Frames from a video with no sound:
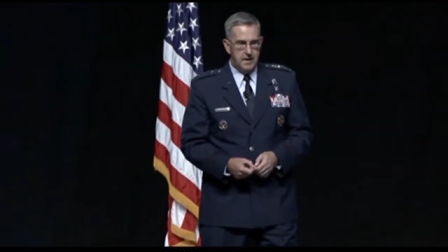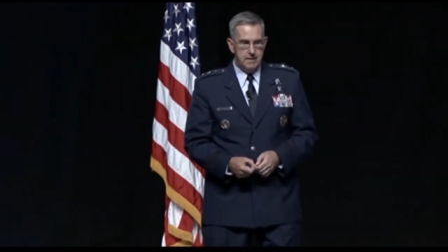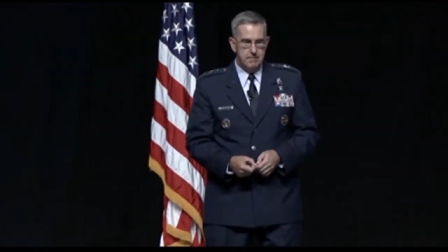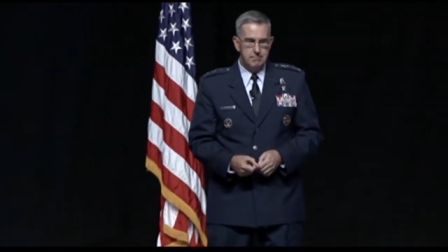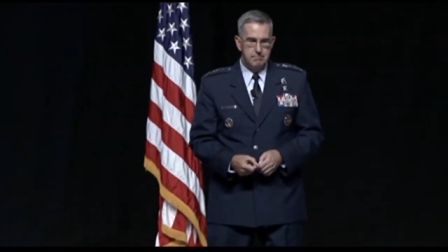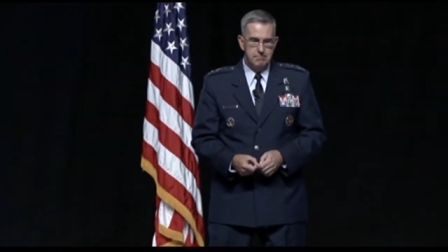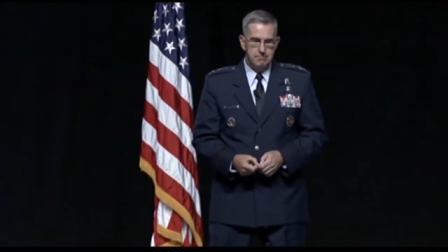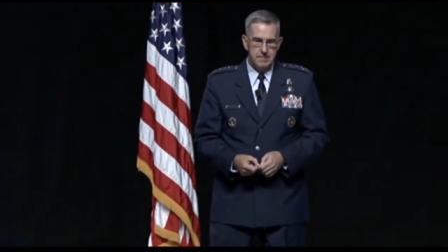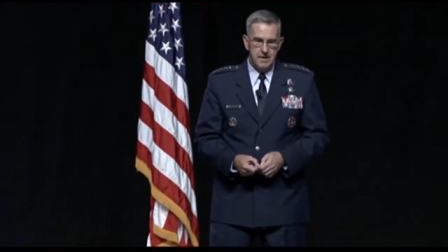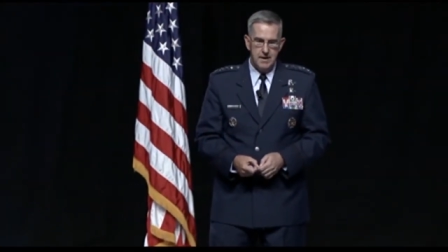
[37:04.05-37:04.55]

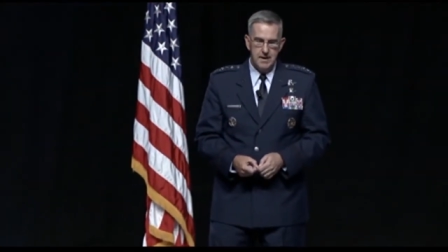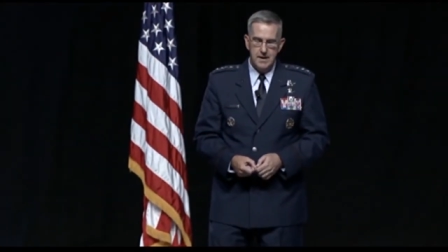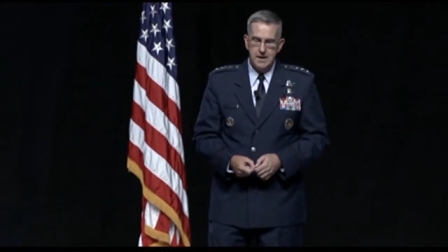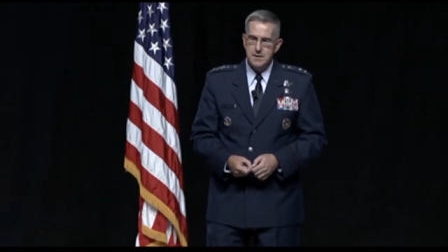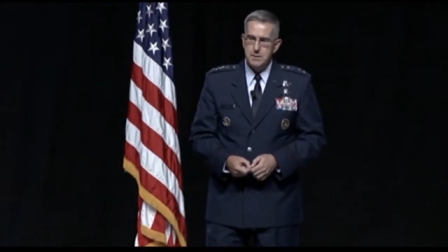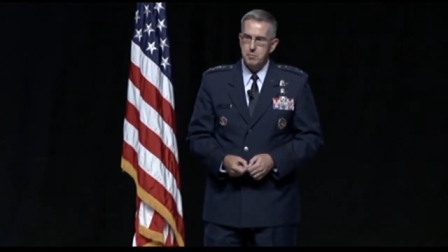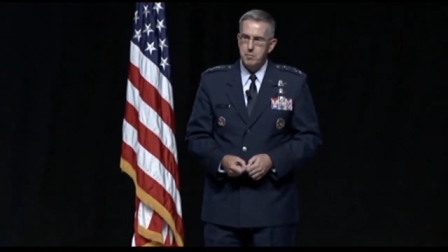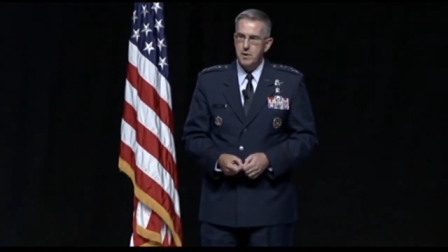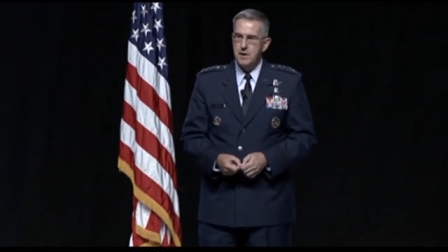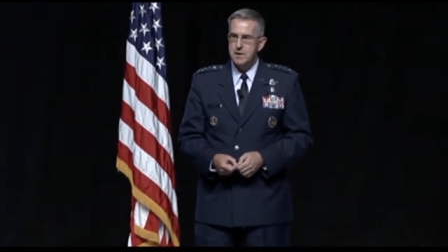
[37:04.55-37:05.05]
uh,
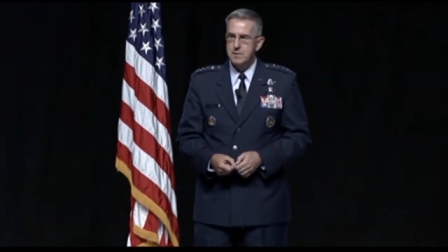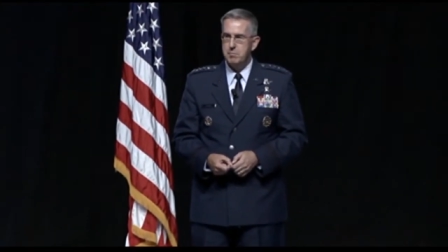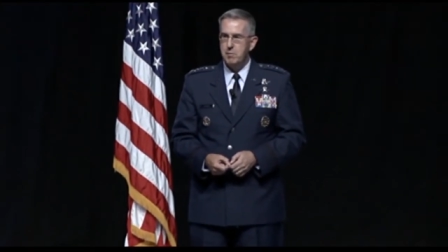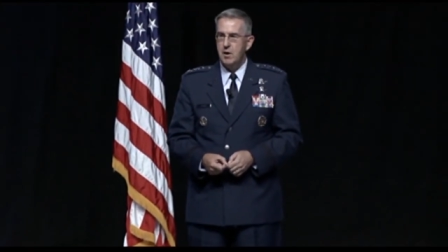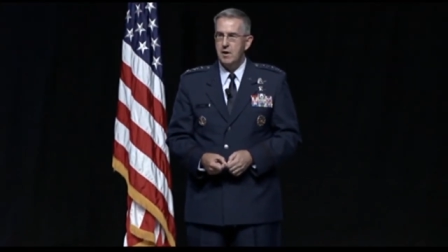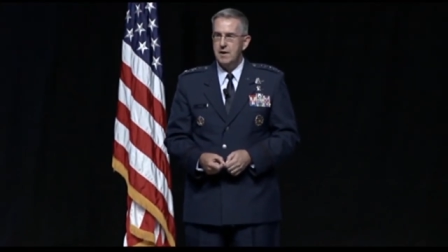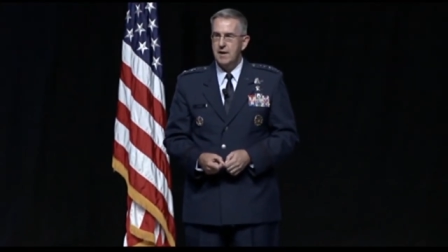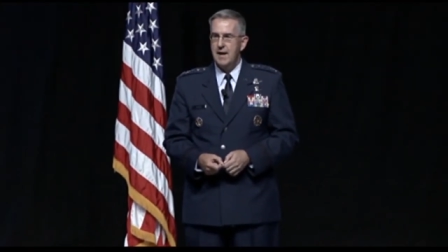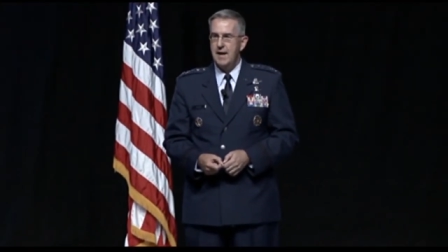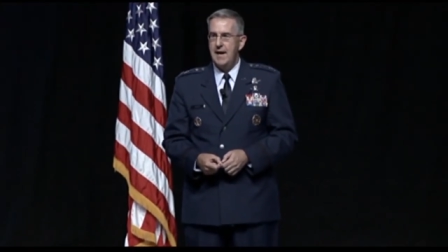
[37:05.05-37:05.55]
he's a
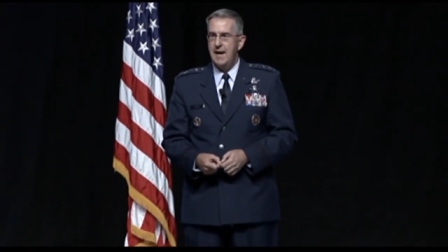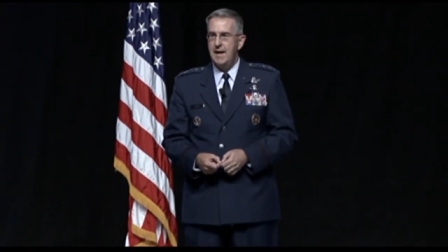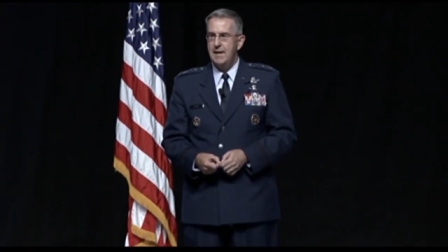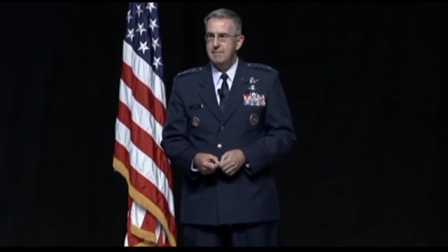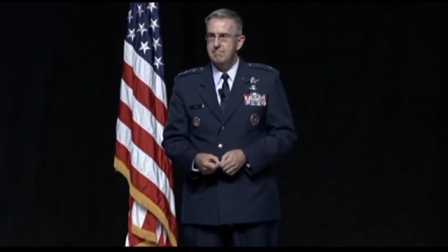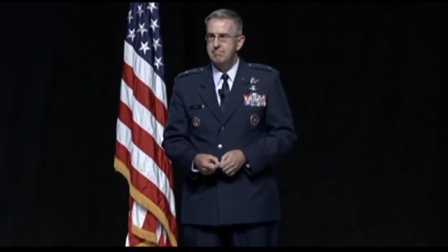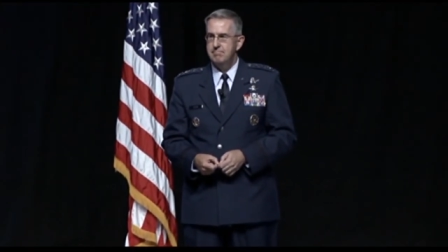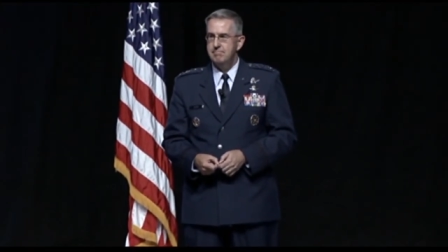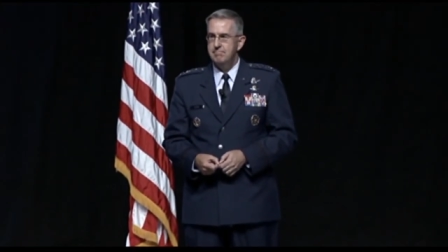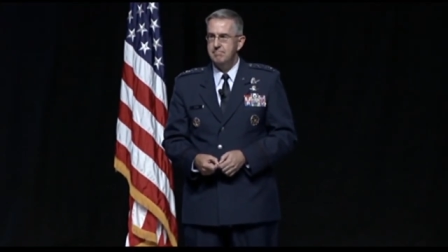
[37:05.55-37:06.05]
pretty smart
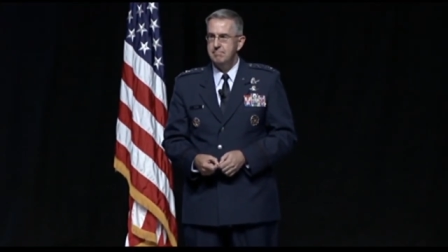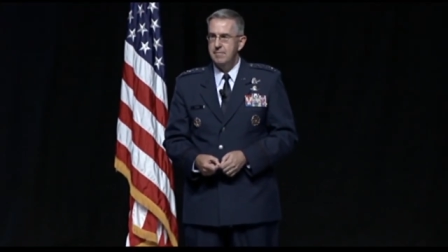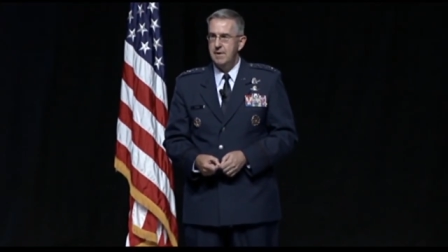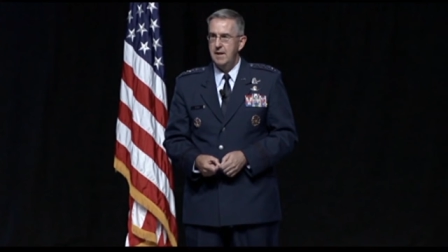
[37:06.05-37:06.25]
guy.